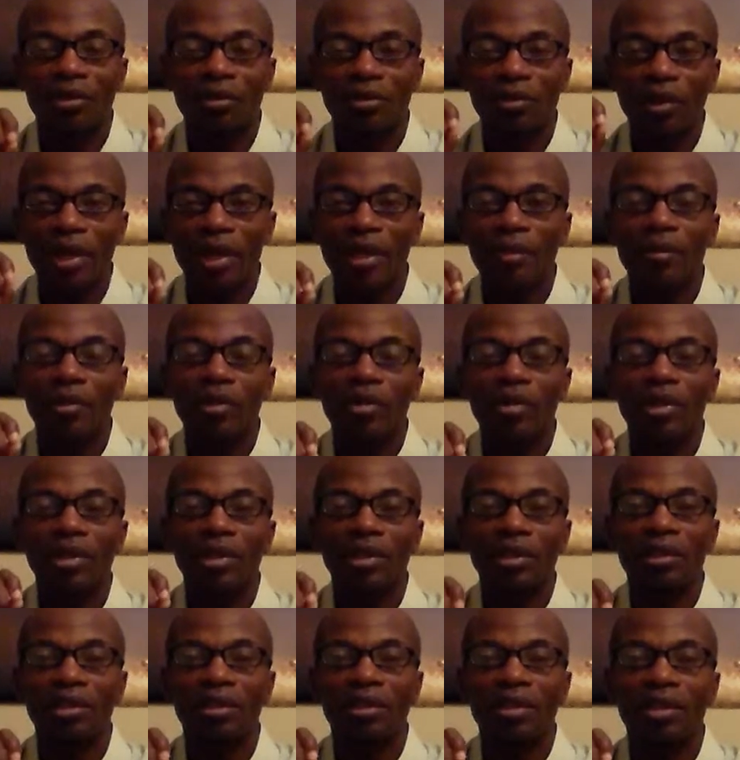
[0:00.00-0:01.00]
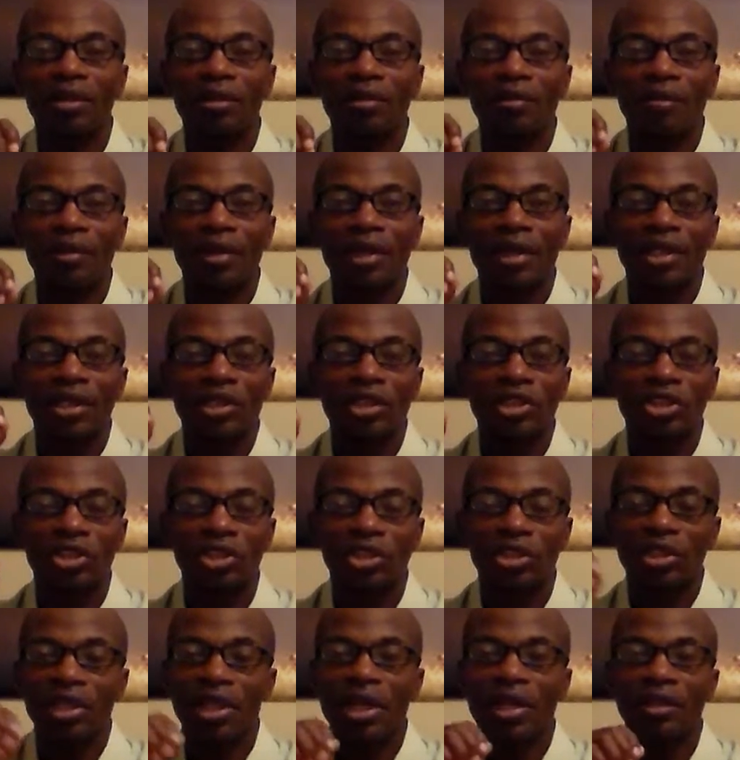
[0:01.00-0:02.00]
the rainbow of love,
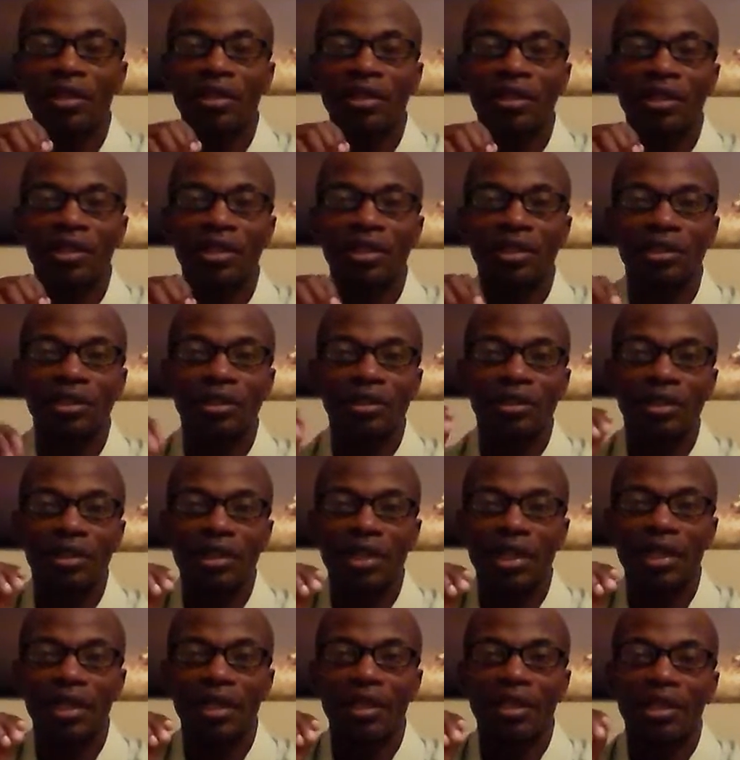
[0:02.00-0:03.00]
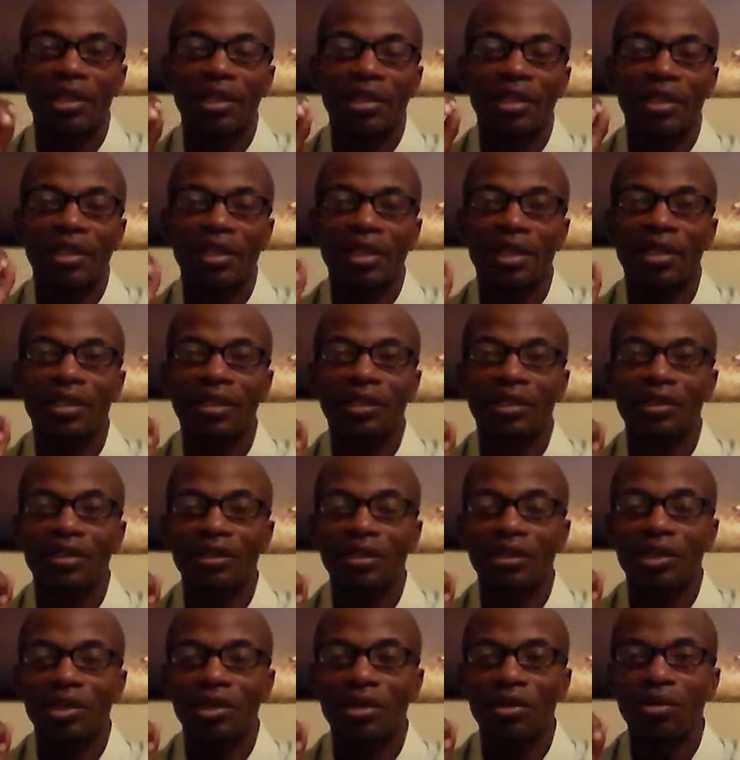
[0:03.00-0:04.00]
shadow us today to let
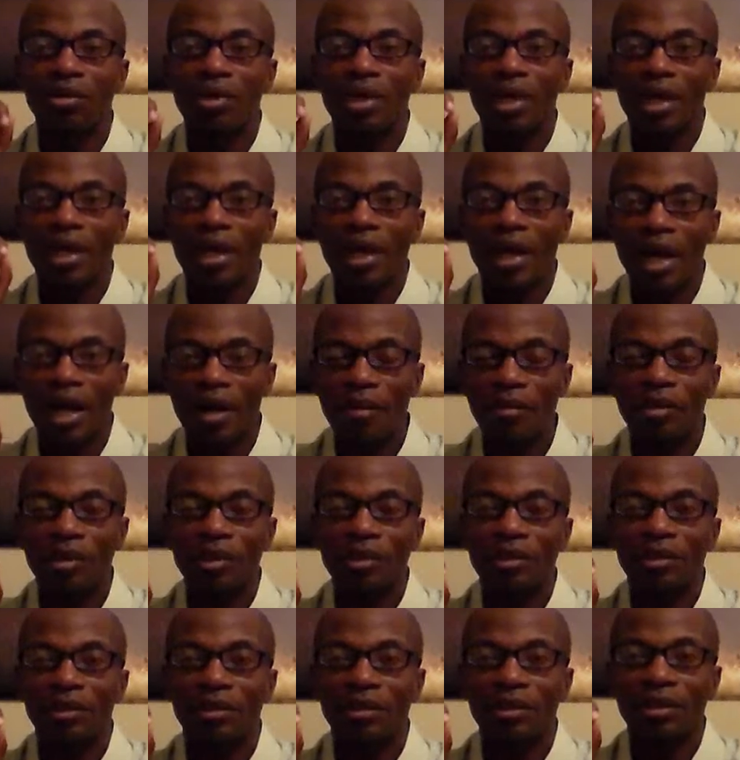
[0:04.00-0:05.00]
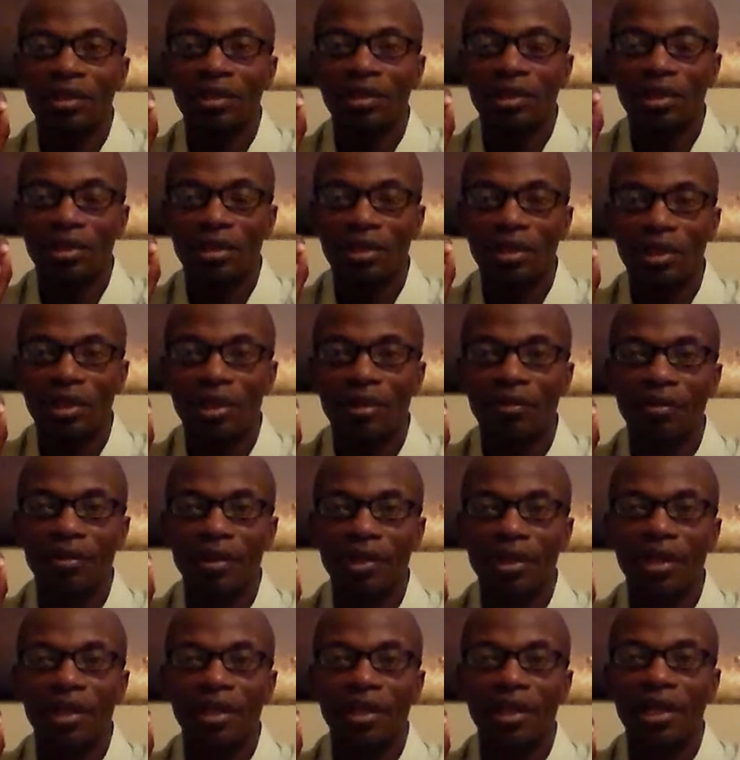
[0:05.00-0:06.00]
us know how much love
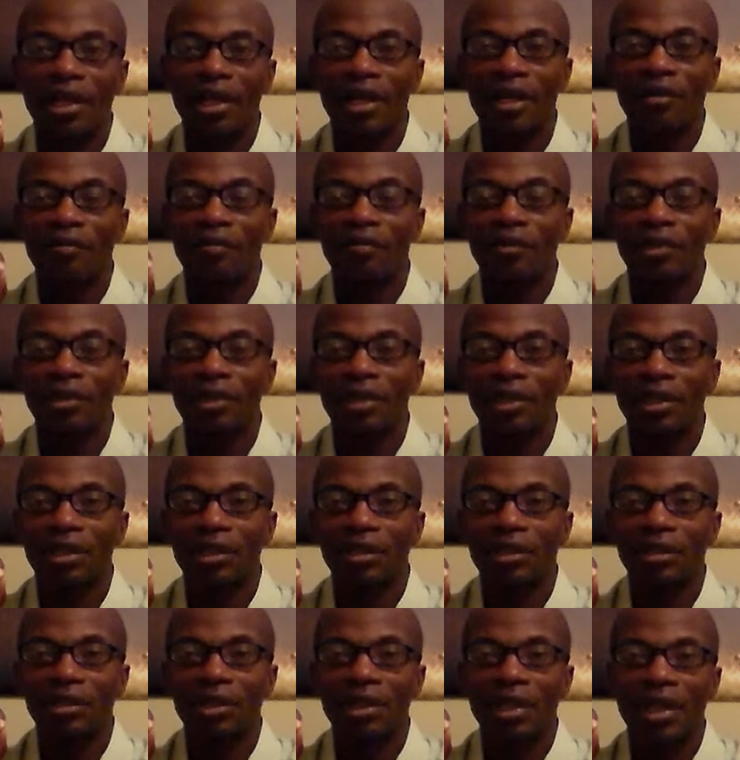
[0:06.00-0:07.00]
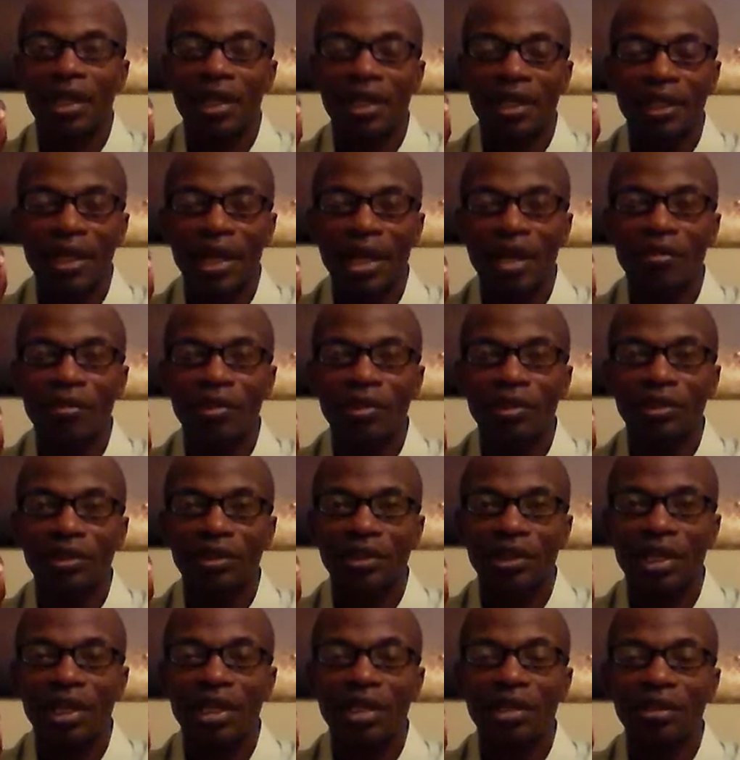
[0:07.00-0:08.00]
God has for us and how
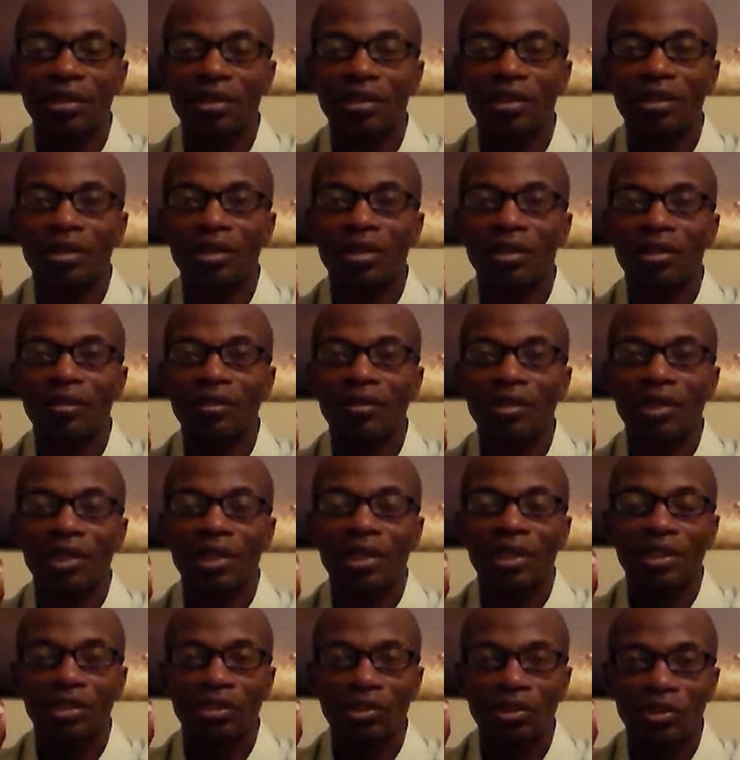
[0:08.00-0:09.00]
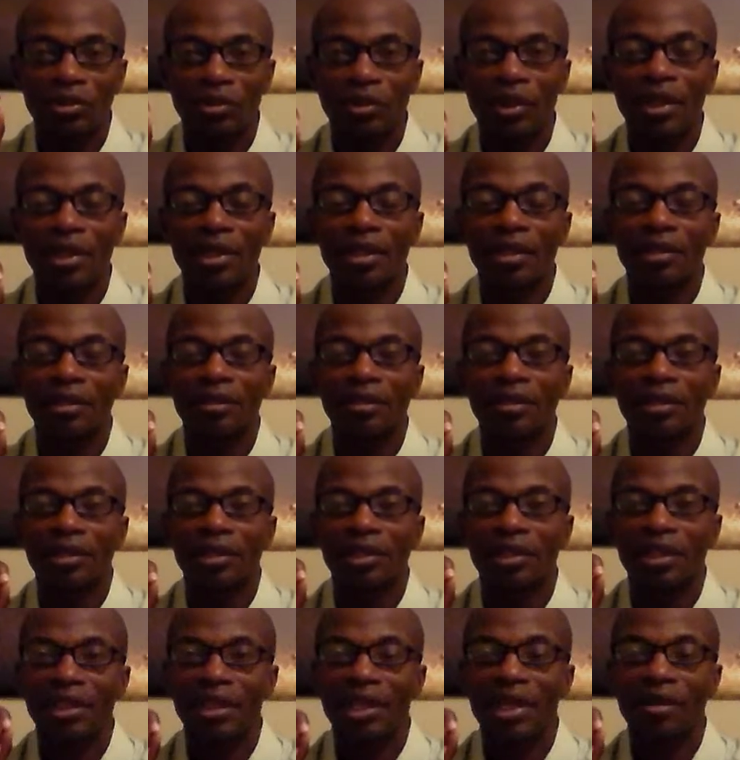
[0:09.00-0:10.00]
much God's love is greater
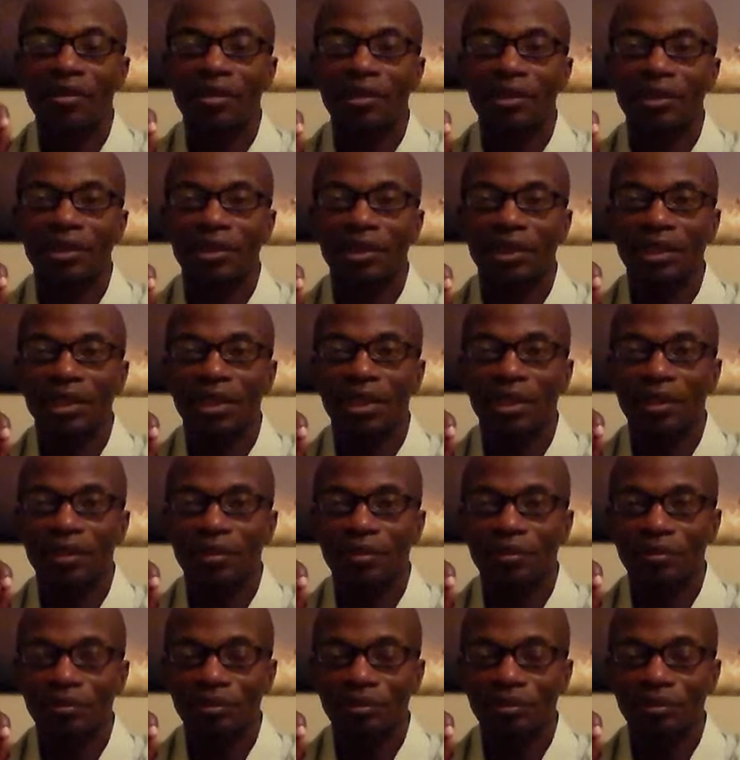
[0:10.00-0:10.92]
than our sin.